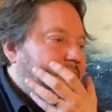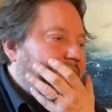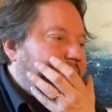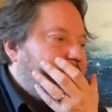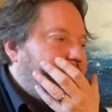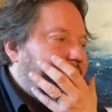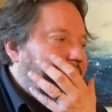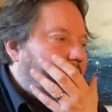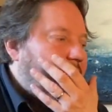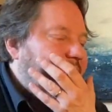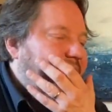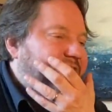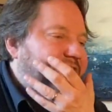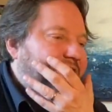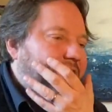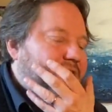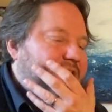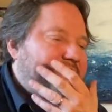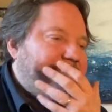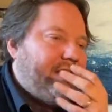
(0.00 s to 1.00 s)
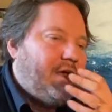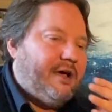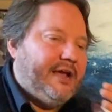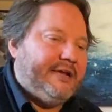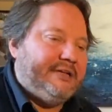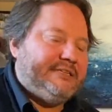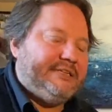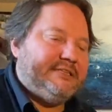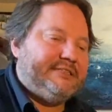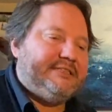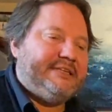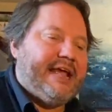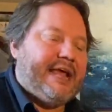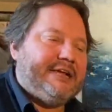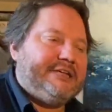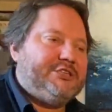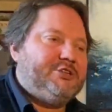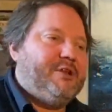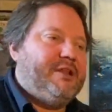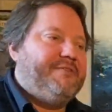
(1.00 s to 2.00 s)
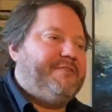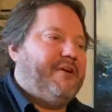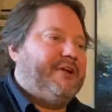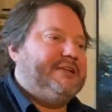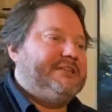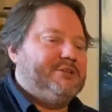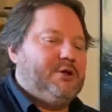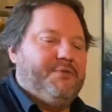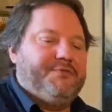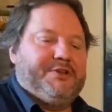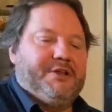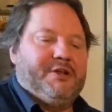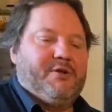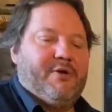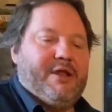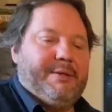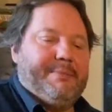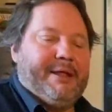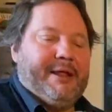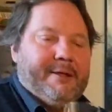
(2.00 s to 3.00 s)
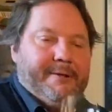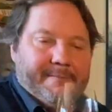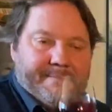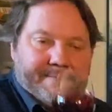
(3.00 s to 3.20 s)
You can't really feel the sides. It's texturally very soft and creamy.